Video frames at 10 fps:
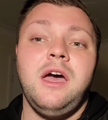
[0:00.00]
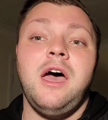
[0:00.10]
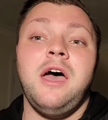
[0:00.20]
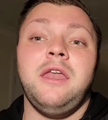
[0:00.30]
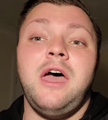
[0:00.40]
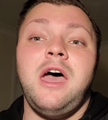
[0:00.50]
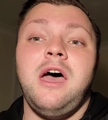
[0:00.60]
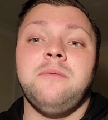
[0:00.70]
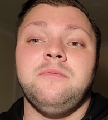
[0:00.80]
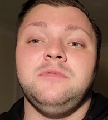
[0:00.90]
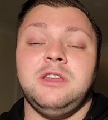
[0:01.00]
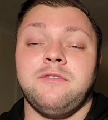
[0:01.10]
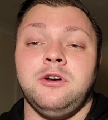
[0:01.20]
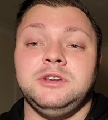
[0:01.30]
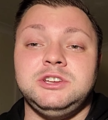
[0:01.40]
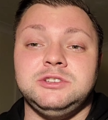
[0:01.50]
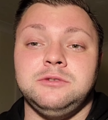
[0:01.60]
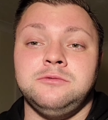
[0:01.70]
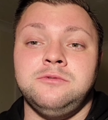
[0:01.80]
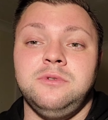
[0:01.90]
and the conditions that
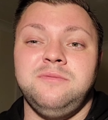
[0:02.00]
were